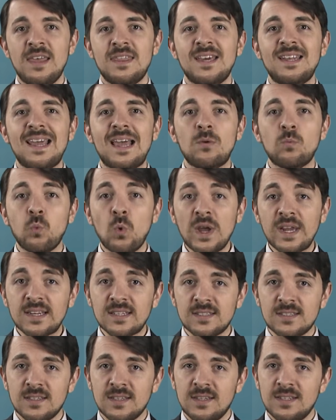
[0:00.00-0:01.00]
that add
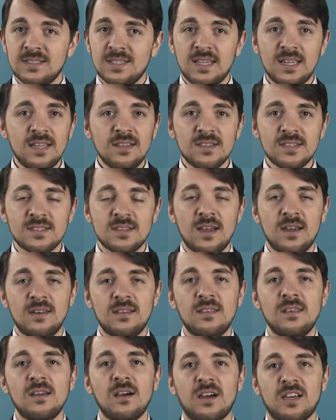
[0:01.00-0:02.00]
weight to either side
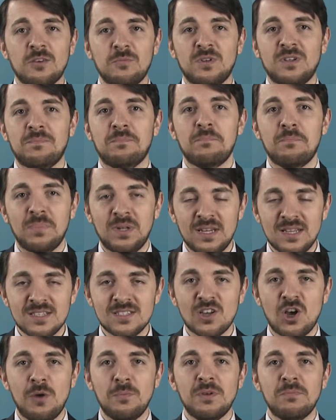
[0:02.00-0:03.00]
of the argument,
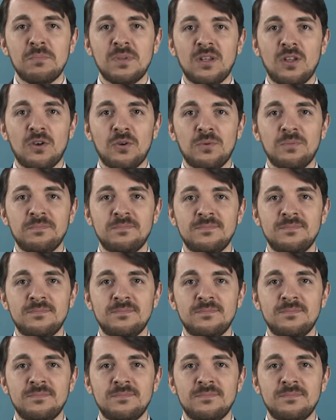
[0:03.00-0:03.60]
please comment below.